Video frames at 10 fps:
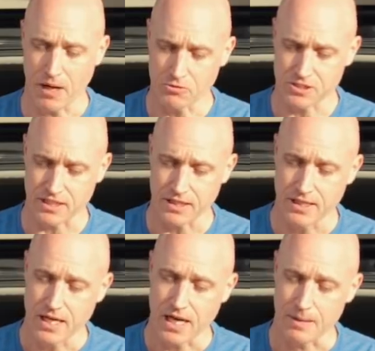Pulsar,
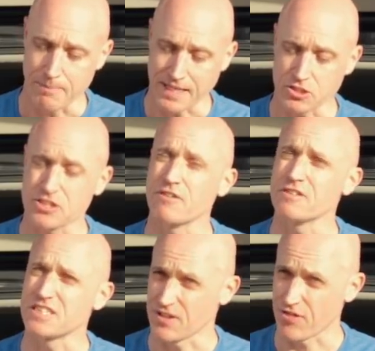a major service is